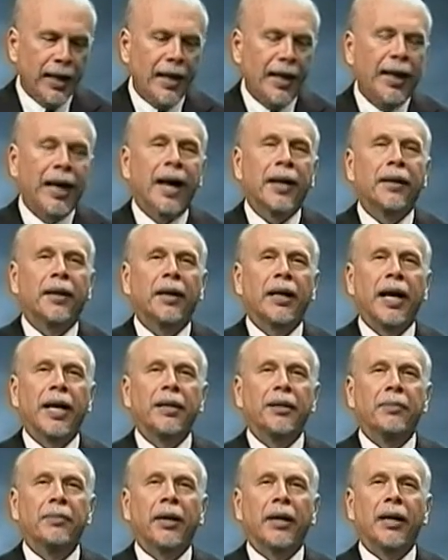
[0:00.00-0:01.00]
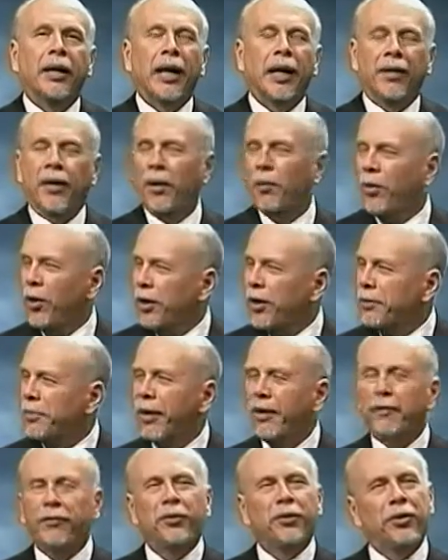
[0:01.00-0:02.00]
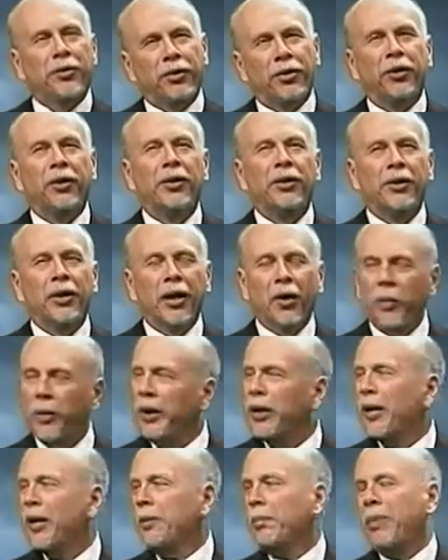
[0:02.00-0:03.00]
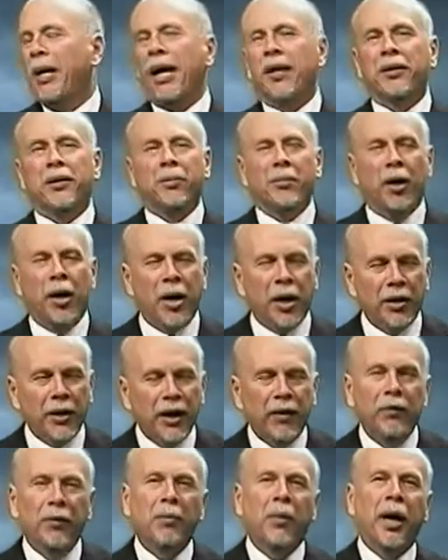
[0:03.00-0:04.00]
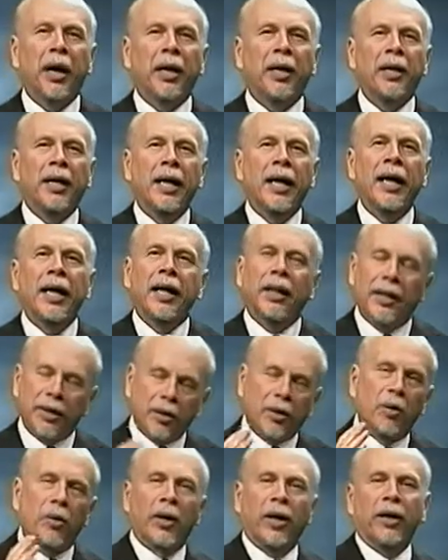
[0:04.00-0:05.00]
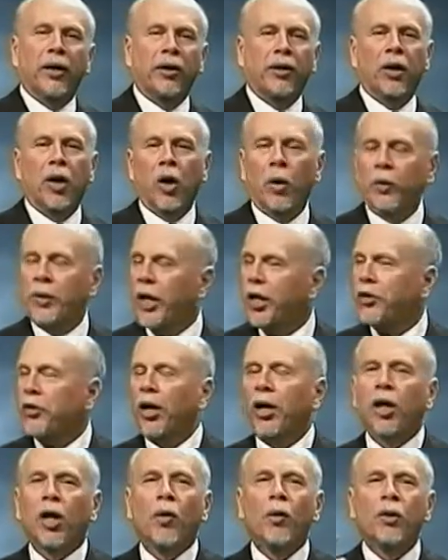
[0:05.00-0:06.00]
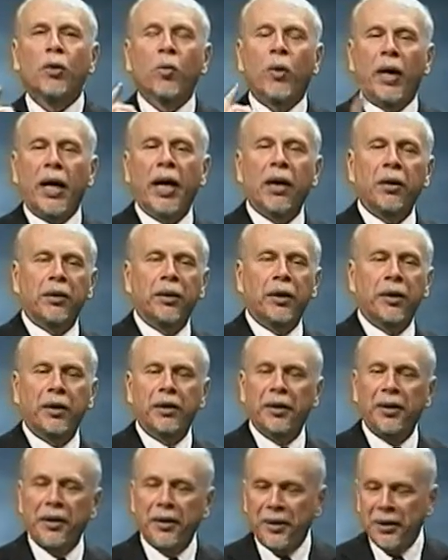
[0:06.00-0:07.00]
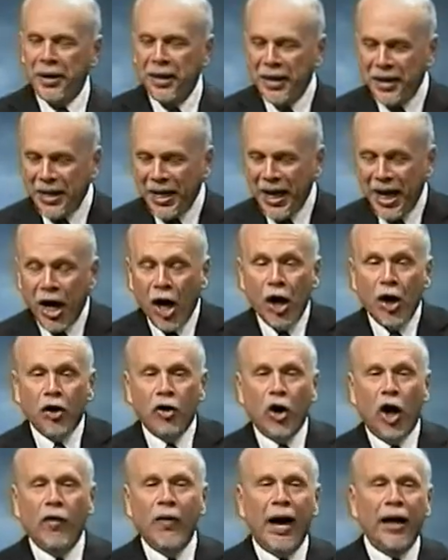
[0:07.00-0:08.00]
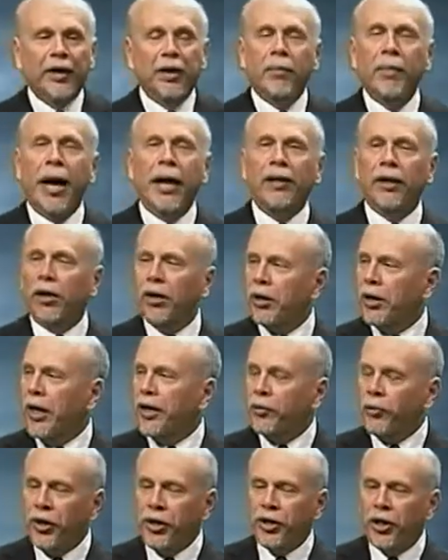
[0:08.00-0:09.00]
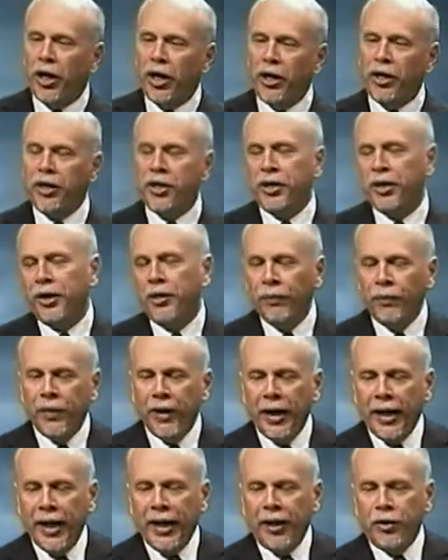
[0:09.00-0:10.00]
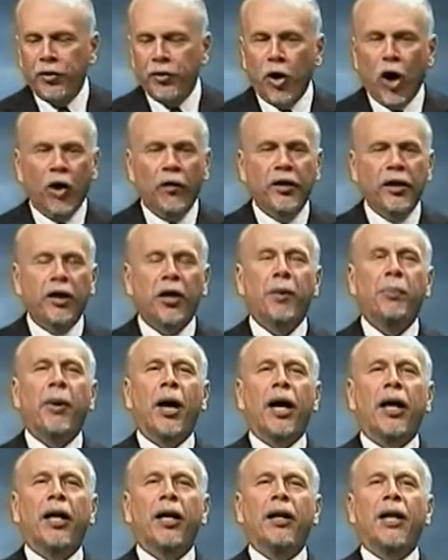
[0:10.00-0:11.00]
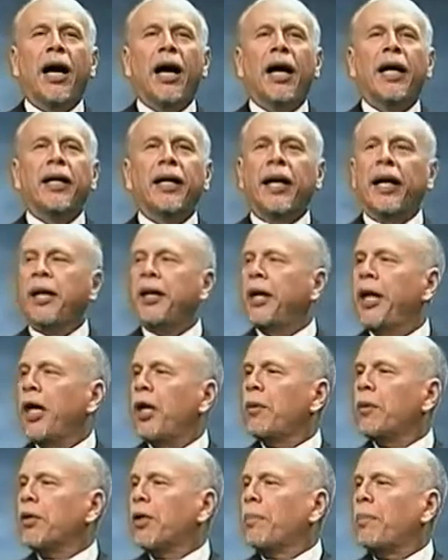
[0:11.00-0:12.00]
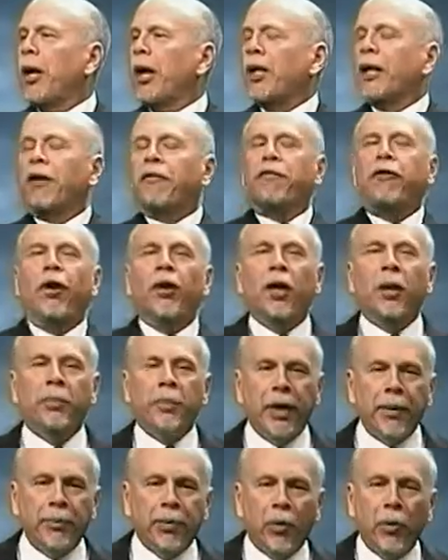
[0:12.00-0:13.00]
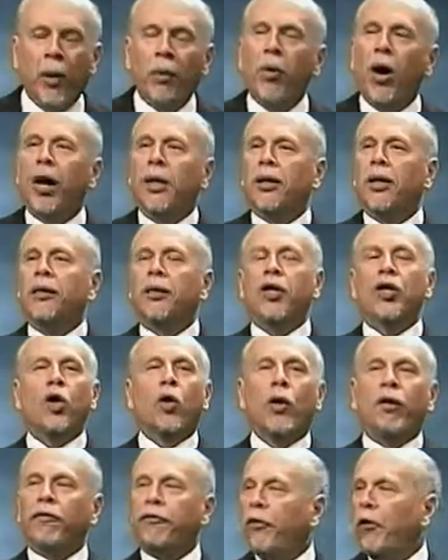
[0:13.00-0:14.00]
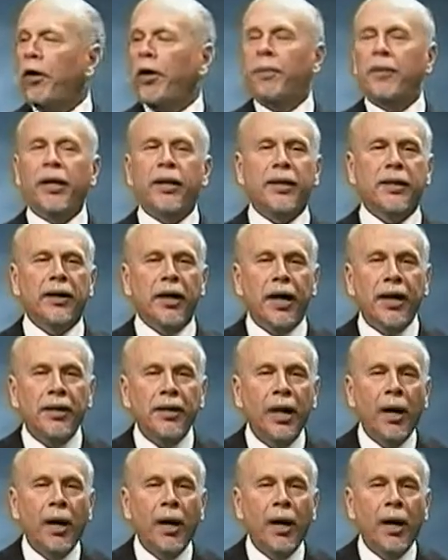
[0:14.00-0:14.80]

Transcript: At the last minute, I thought, well, it's my first church. You know, we could unpack tomorrow. Never mind. Let's go ahead and go. We changed our clothes, went out there. Drove out to my little country church. Drove into the parking lot, and here was a parking lot full of people. We walked in the door 40 minutes late,